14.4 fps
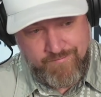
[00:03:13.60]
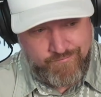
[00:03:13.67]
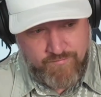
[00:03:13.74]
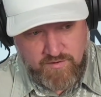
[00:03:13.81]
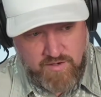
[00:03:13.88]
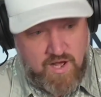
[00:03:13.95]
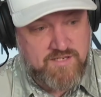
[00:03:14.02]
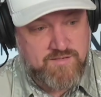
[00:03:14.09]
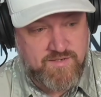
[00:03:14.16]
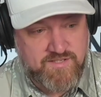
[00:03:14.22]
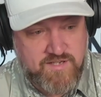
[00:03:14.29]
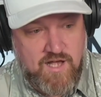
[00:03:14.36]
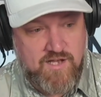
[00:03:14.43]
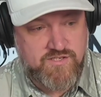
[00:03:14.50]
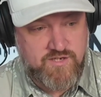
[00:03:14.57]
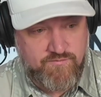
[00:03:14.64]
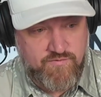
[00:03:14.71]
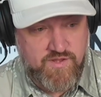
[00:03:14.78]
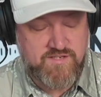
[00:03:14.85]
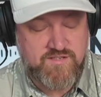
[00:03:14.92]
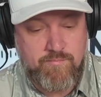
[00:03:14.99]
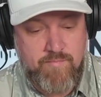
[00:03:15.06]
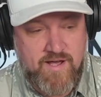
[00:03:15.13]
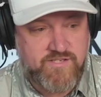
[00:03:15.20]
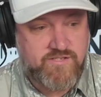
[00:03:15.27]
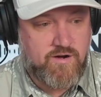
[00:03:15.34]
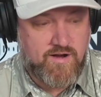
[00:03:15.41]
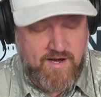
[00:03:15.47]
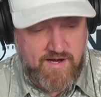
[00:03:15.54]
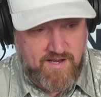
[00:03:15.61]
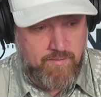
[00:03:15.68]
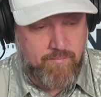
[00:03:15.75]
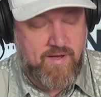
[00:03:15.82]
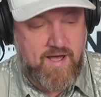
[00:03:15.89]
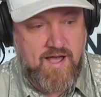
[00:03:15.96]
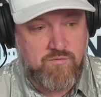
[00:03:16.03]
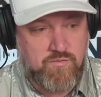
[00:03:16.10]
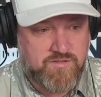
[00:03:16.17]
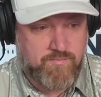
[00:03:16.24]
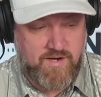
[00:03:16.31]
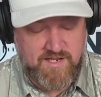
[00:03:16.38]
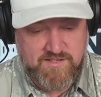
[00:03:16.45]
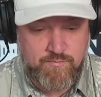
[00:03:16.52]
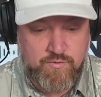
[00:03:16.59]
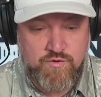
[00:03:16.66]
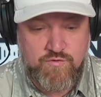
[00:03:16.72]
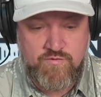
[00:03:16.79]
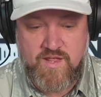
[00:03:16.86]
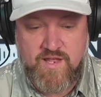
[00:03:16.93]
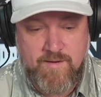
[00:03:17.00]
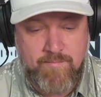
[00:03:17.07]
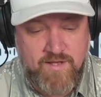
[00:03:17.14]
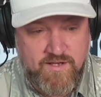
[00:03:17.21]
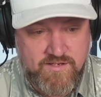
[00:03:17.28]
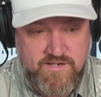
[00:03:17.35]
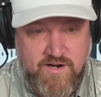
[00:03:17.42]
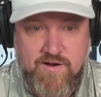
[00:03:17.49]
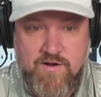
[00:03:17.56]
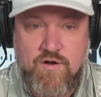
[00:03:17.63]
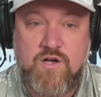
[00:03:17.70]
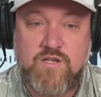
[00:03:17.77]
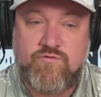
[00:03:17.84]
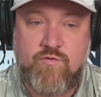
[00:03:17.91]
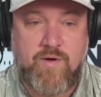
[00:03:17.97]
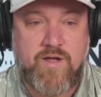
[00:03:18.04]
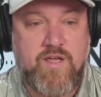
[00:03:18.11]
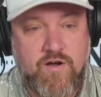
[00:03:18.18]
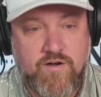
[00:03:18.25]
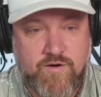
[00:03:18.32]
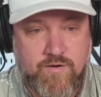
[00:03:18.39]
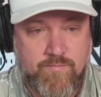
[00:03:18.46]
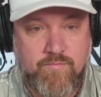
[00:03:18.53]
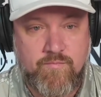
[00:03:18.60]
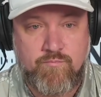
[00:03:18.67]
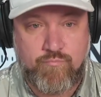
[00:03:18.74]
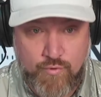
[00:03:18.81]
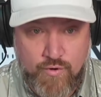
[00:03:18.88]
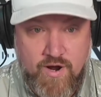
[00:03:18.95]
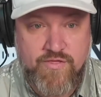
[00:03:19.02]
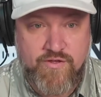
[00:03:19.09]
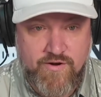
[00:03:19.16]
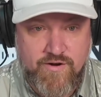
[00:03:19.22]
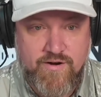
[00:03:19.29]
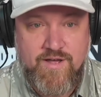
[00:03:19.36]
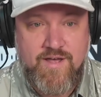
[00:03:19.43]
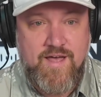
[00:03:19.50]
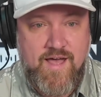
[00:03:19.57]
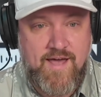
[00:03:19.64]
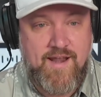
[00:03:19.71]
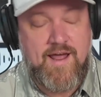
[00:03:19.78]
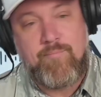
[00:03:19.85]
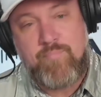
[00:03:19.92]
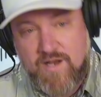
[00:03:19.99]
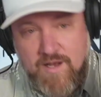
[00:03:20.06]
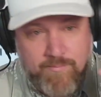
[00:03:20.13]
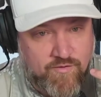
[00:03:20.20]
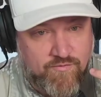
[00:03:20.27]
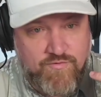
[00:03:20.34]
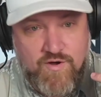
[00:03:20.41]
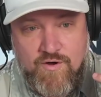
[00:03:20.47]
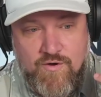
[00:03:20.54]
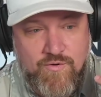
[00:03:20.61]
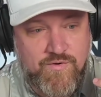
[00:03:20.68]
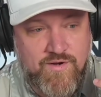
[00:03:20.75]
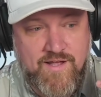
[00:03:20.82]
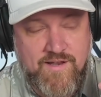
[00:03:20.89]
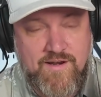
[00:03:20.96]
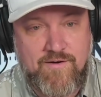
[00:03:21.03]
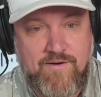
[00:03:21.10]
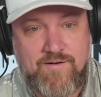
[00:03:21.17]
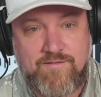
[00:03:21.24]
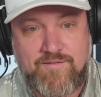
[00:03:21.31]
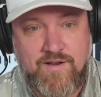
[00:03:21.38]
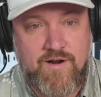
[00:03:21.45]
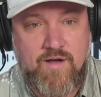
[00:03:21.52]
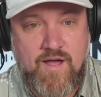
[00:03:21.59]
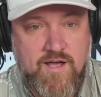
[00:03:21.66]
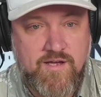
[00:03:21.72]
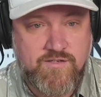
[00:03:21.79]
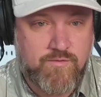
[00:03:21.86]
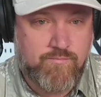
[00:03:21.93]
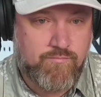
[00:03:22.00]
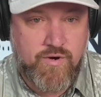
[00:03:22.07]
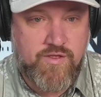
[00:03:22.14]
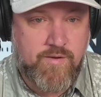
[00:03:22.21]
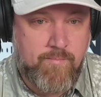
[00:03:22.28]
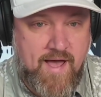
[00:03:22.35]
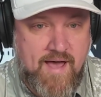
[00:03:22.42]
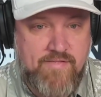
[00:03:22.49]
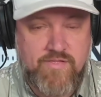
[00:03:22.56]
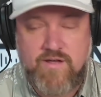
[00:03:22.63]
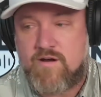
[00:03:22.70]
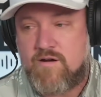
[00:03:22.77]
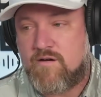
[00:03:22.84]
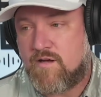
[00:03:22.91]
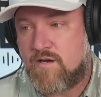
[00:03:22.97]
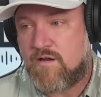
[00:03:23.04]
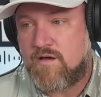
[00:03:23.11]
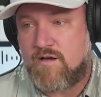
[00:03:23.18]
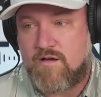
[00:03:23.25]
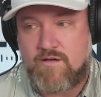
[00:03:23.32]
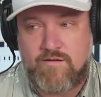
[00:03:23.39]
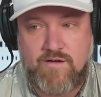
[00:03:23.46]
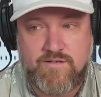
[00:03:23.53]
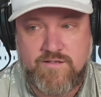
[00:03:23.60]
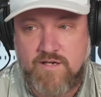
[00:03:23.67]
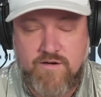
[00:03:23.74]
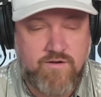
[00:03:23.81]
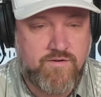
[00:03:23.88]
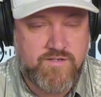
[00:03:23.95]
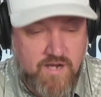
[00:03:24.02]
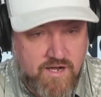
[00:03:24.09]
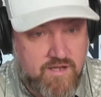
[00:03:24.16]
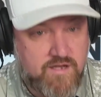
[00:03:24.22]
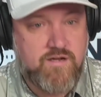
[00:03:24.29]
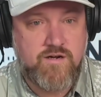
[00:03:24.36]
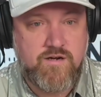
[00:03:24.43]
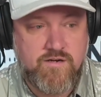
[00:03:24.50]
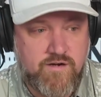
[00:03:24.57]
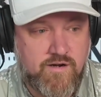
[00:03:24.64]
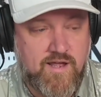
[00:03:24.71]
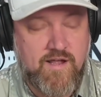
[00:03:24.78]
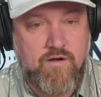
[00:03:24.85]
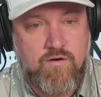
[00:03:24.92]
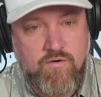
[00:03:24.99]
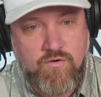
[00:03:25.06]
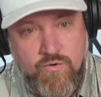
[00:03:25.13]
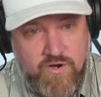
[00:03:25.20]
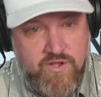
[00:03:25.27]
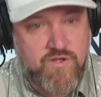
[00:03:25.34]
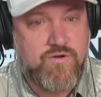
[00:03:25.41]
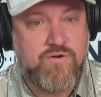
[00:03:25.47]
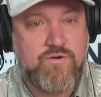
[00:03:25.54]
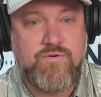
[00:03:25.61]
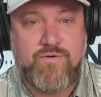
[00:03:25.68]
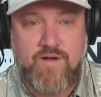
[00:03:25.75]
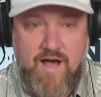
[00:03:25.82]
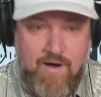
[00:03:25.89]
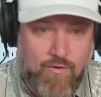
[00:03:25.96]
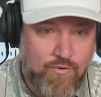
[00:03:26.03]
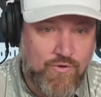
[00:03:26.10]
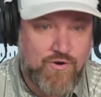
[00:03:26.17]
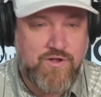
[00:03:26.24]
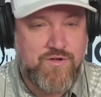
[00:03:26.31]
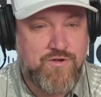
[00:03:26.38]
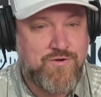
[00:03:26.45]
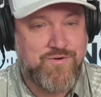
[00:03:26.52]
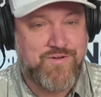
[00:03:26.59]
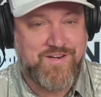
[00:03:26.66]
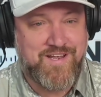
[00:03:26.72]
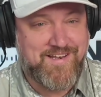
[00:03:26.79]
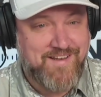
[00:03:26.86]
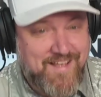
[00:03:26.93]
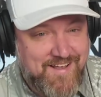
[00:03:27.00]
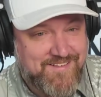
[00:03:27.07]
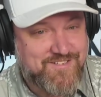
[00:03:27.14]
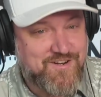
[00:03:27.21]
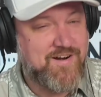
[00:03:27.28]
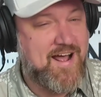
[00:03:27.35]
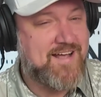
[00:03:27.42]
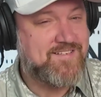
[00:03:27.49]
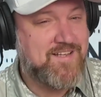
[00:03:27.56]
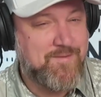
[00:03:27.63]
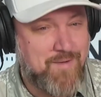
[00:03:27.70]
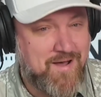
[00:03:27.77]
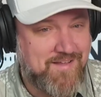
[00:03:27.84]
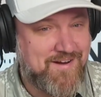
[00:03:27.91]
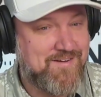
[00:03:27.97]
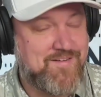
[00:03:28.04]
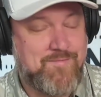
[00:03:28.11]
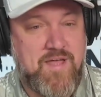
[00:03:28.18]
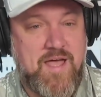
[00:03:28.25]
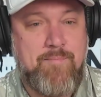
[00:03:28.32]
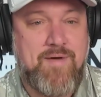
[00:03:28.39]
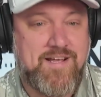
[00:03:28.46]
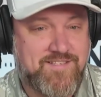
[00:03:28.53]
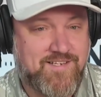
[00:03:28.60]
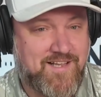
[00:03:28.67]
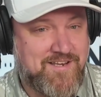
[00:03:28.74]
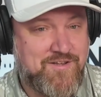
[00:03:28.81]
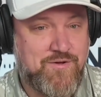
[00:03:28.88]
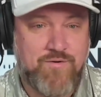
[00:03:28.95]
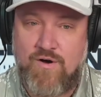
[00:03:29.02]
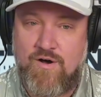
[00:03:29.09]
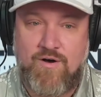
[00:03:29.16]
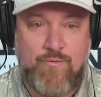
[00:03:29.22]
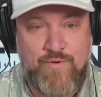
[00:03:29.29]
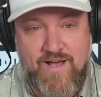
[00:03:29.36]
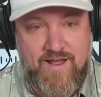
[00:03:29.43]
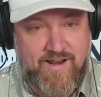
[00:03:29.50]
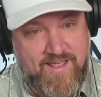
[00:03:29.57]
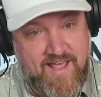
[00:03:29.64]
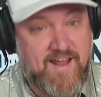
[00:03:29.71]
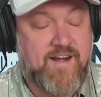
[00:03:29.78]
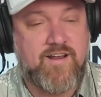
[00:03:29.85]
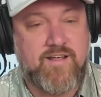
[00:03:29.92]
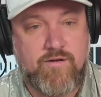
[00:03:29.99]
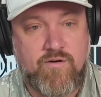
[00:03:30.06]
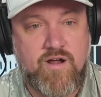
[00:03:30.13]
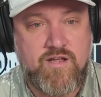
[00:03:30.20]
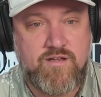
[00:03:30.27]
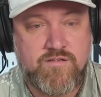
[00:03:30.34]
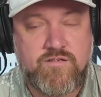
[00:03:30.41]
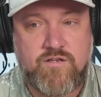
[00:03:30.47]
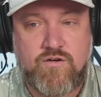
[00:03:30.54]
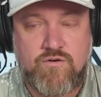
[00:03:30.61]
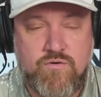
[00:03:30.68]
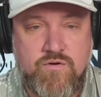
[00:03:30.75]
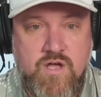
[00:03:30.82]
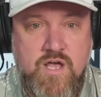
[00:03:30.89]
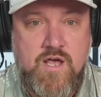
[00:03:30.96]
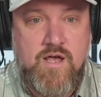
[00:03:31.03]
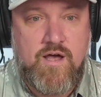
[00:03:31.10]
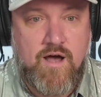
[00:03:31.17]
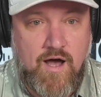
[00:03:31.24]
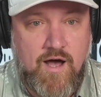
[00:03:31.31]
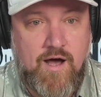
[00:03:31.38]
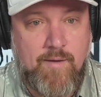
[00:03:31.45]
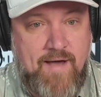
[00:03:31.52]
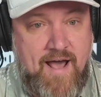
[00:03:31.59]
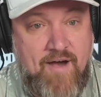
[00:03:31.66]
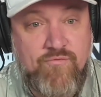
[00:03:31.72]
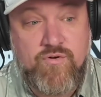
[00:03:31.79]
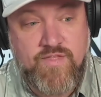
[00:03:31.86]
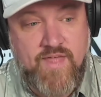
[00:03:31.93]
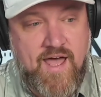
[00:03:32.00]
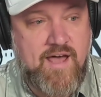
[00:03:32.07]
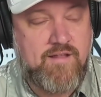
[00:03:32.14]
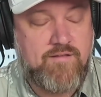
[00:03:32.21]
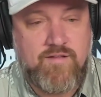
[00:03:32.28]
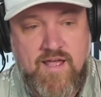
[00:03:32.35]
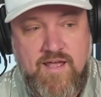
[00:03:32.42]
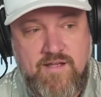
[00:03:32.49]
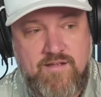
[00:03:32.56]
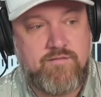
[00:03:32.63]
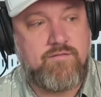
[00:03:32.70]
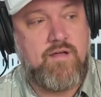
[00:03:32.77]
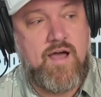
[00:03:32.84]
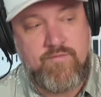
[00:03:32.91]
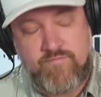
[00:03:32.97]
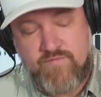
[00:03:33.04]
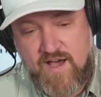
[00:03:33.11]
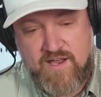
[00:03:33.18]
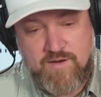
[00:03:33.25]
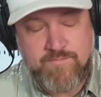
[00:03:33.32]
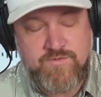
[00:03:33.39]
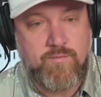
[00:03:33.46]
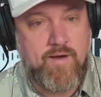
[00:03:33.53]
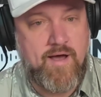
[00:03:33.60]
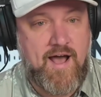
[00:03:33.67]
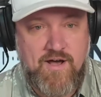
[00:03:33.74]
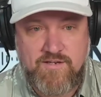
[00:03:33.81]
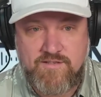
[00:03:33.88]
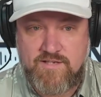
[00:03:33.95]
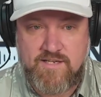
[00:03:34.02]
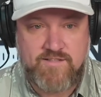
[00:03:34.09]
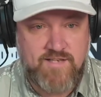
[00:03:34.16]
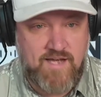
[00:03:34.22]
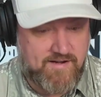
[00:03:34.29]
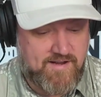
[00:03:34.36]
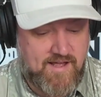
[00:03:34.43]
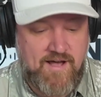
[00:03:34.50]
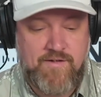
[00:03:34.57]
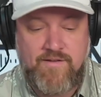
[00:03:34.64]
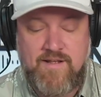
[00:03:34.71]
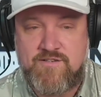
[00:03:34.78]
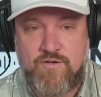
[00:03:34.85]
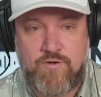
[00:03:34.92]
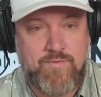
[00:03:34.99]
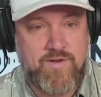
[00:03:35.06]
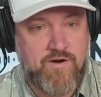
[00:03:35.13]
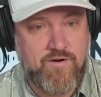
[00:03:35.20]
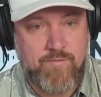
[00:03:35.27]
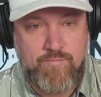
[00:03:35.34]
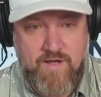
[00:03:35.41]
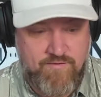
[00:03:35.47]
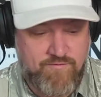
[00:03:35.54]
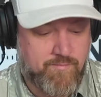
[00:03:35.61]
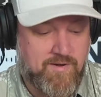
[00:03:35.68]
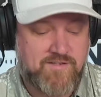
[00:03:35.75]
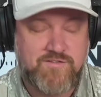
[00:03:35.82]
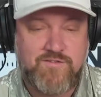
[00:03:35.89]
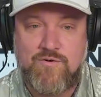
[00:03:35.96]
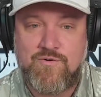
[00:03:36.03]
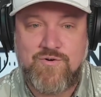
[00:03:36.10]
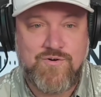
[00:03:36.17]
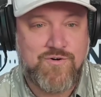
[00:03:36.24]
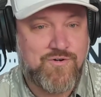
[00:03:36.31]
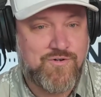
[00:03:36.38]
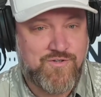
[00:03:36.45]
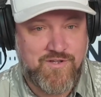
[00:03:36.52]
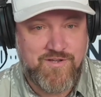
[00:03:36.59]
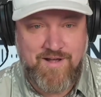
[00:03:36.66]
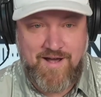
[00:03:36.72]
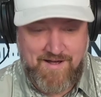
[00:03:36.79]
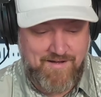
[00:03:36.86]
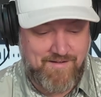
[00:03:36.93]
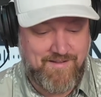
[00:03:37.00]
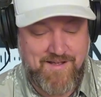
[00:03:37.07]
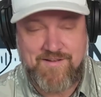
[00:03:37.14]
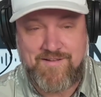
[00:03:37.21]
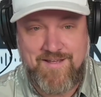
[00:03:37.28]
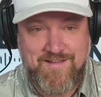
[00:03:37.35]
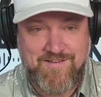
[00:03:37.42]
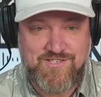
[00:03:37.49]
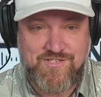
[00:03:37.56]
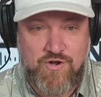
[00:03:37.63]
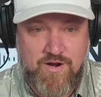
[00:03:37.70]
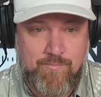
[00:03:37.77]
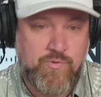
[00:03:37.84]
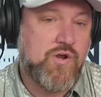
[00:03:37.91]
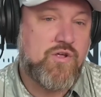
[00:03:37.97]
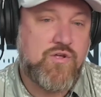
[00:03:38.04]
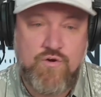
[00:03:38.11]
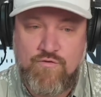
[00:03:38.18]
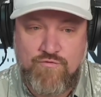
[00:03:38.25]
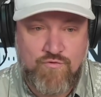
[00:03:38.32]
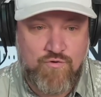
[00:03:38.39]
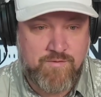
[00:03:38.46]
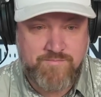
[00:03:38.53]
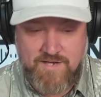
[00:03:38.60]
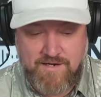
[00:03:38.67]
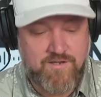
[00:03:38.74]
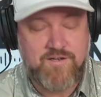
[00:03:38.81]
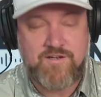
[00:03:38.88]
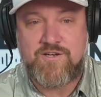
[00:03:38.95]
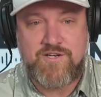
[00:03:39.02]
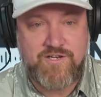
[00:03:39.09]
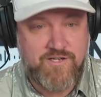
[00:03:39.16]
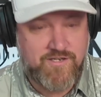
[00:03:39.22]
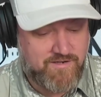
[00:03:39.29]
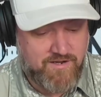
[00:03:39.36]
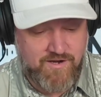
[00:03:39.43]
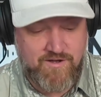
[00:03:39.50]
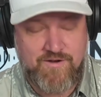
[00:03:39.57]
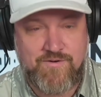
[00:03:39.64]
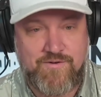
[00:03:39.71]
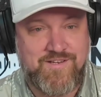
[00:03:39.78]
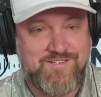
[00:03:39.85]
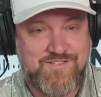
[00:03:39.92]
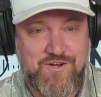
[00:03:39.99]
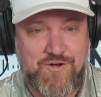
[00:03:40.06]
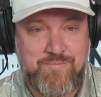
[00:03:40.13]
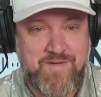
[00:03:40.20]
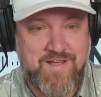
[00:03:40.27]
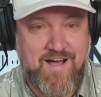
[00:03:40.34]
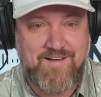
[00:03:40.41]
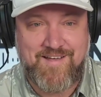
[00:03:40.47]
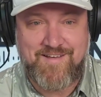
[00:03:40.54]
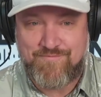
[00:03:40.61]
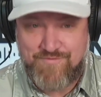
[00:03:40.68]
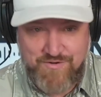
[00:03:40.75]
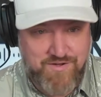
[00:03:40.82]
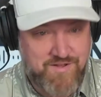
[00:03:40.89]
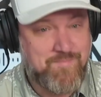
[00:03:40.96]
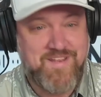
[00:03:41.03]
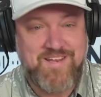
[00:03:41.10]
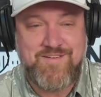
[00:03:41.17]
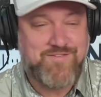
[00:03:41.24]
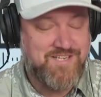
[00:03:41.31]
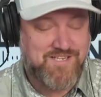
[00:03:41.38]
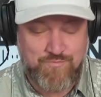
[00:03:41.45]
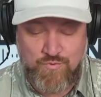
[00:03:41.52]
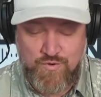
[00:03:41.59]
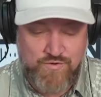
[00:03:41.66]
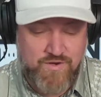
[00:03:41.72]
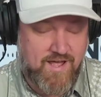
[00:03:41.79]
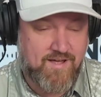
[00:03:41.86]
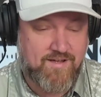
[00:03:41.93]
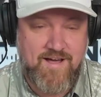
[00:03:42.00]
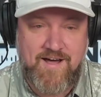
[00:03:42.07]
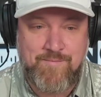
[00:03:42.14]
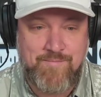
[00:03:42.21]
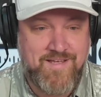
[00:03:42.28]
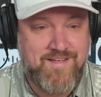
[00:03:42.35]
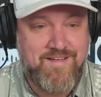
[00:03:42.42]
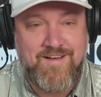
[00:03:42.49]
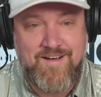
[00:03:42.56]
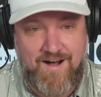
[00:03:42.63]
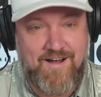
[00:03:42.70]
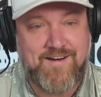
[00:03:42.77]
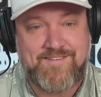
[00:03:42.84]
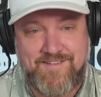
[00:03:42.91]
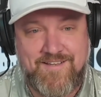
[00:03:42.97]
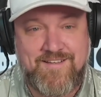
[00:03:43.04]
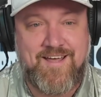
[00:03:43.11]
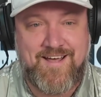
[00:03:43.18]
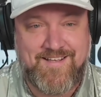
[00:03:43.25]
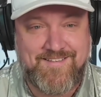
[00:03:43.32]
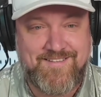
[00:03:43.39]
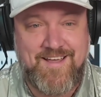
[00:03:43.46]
lost my scholarship for this semester. I got to get it back. What's my next move? And then the military calls for my younger brother, and I pick up the phone, and they're, hey, is your brother Matt there? And I was like, no, he's not here. And they're like, oh, who are you? How old are you? And then start asking they basically knew, oh, we got a candidate, right? And so after that, I invited them to my house. They sat down. They told me they're going to pay for my school. They showed up in their uniforms. They looked good, and showed me I'll get food. I mean, it just wooed the heck out of me, honestly, Cass.